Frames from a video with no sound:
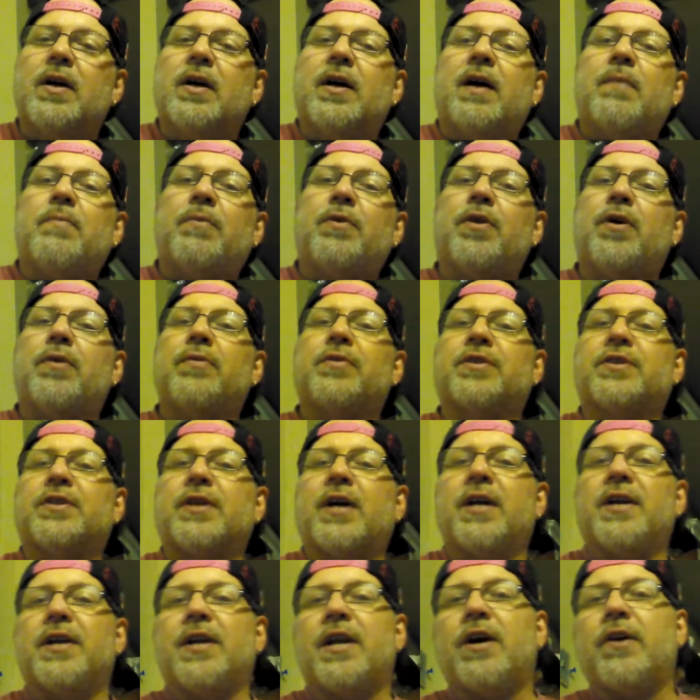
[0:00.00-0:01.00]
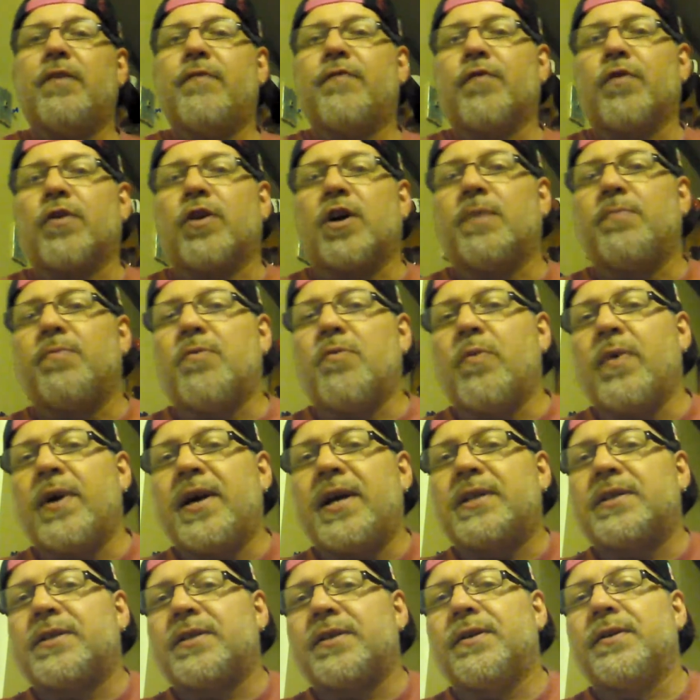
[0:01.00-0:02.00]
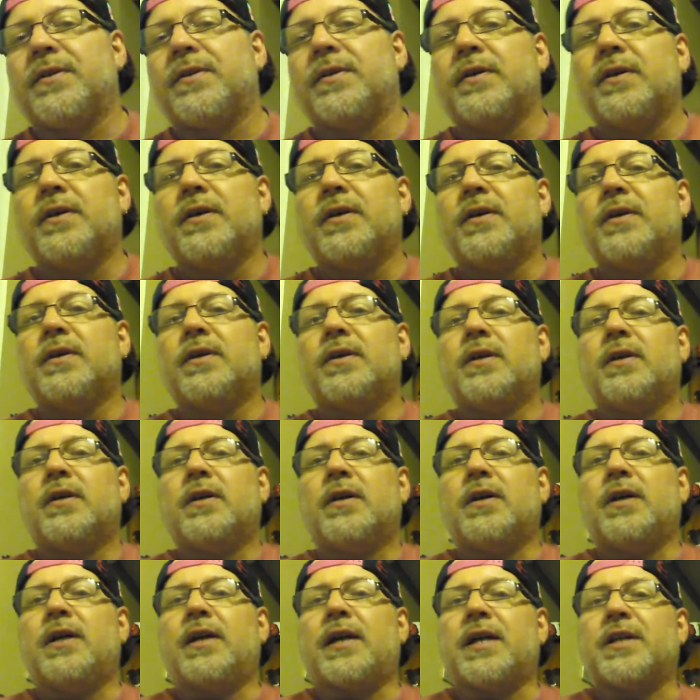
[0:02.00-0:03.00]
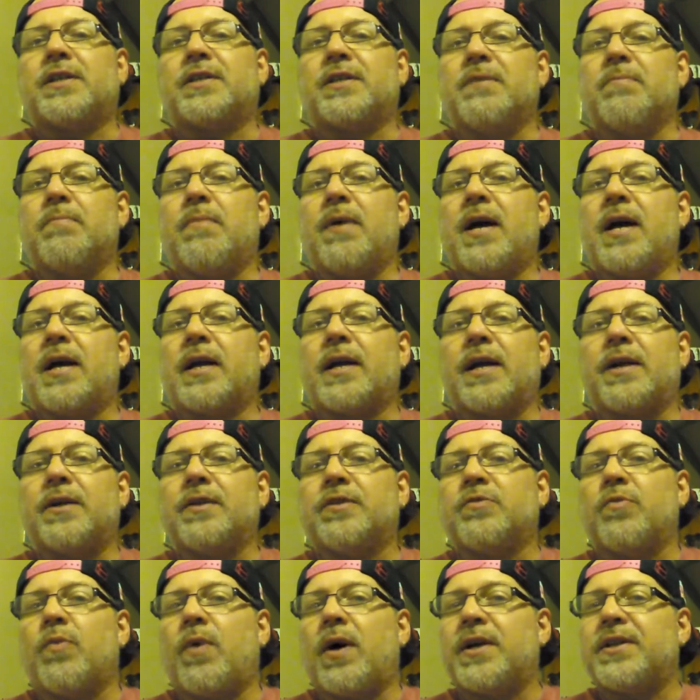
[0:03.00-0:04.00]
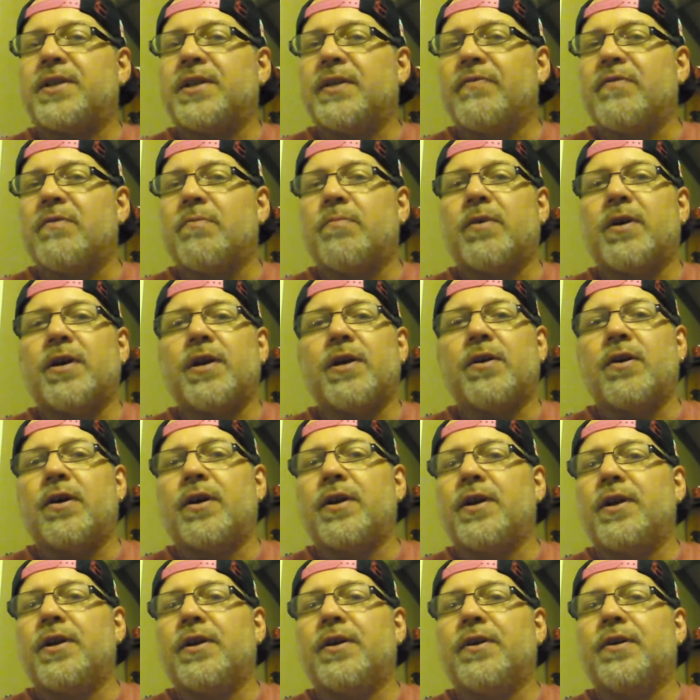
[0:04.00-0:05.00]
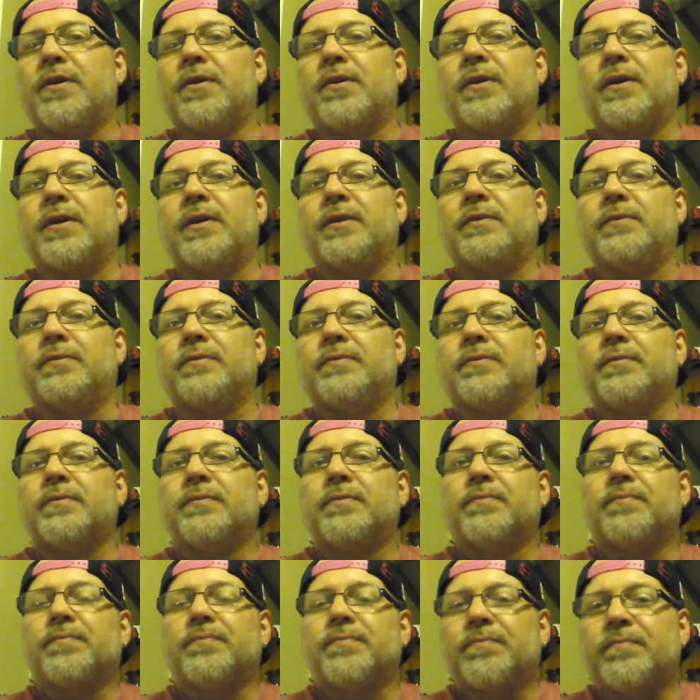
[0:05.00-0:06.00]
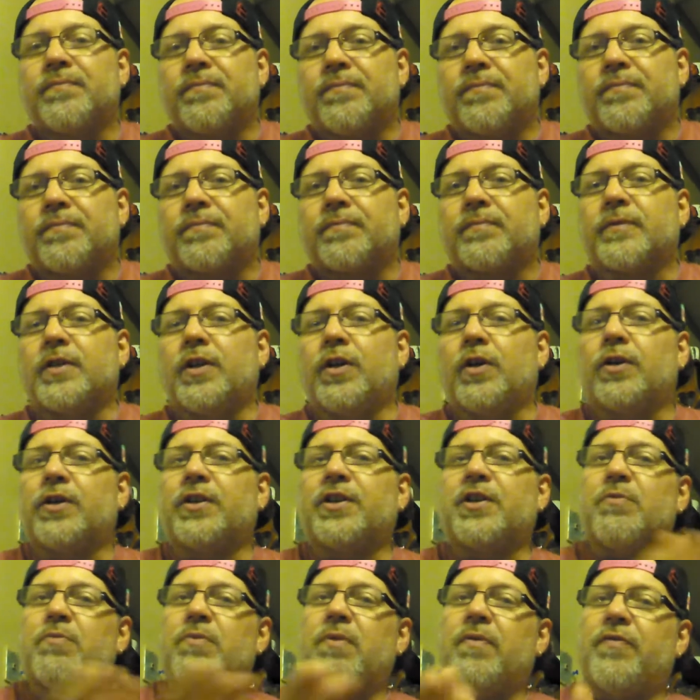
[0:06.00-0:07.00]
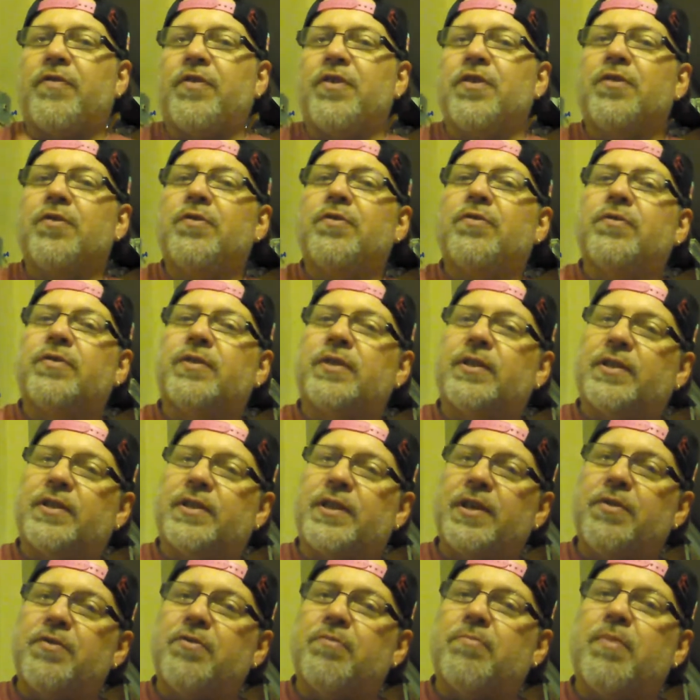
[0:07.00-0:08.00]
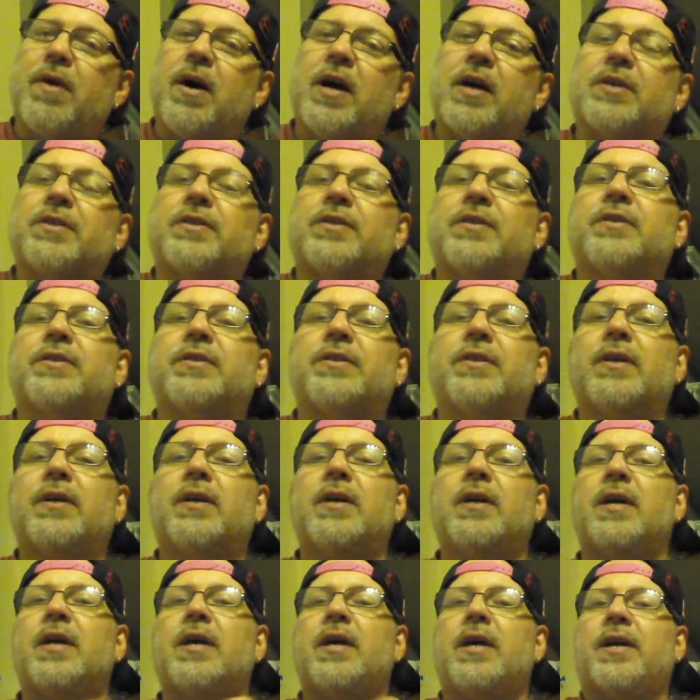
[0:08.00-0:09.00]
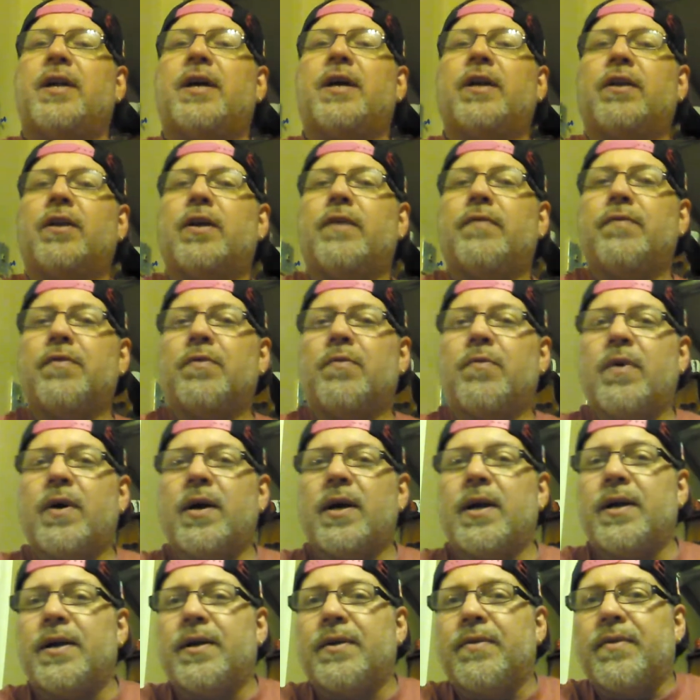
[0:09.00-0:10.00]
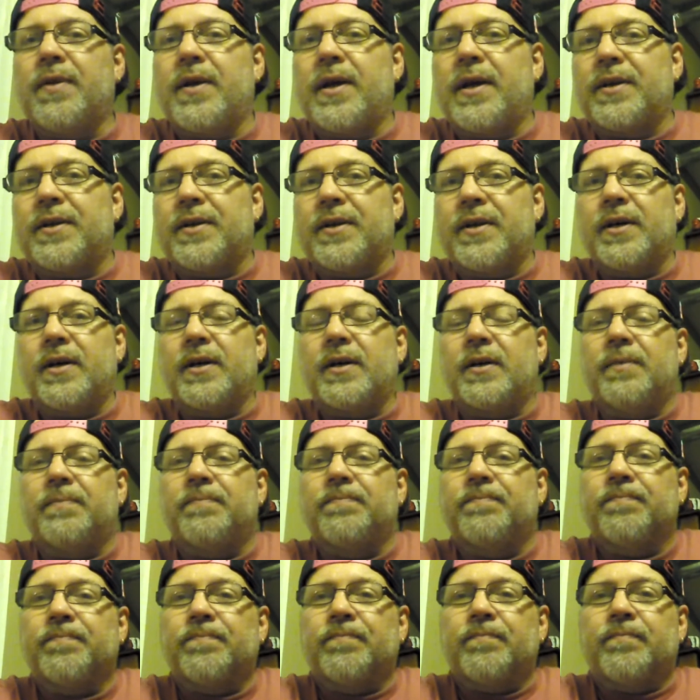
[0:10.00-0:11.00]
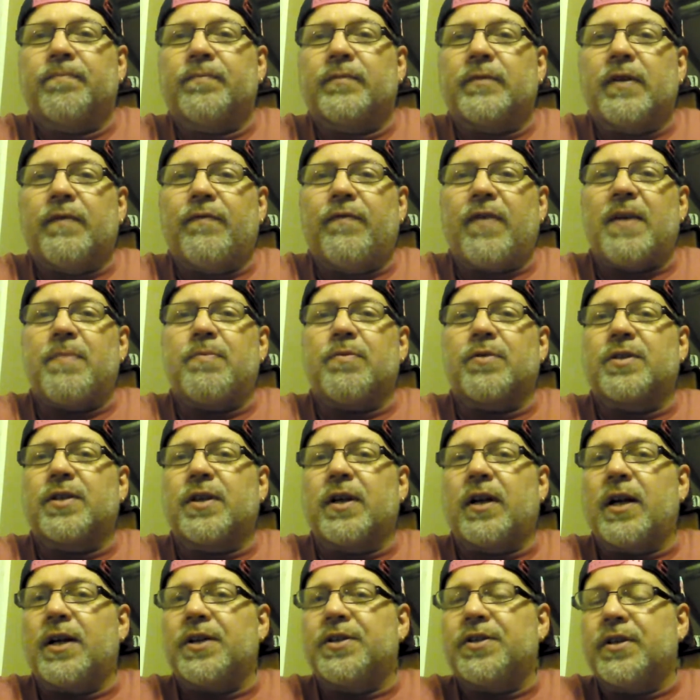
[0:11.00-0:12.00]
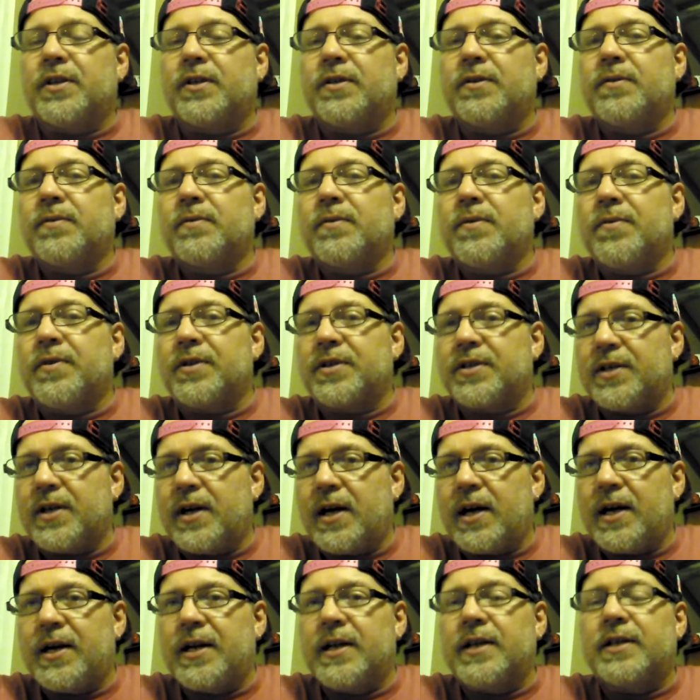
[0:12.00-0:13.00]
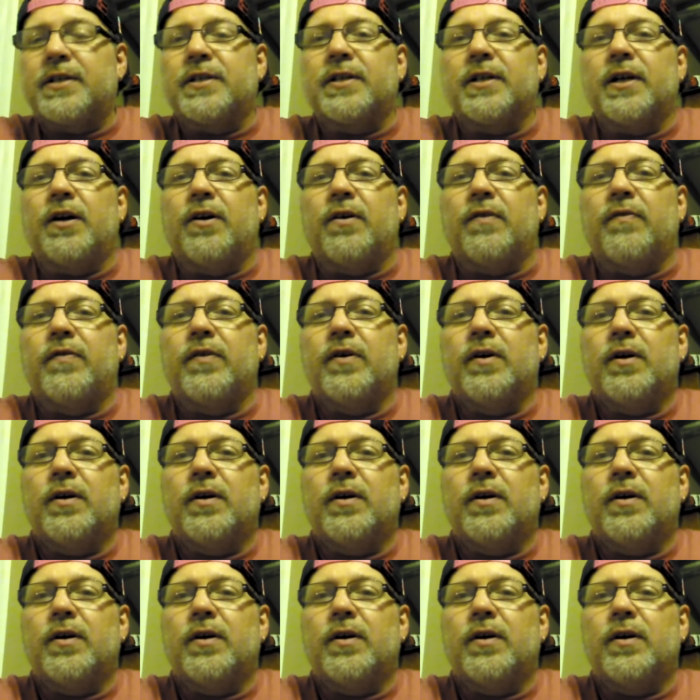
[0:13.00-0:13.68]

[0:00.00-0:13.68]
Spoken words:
I've been on the site now for a couple weeks, and I sit back, I just watch everybody on here and look at their reviews and see their boxes, and I love the way that Vapers collection, the site itself,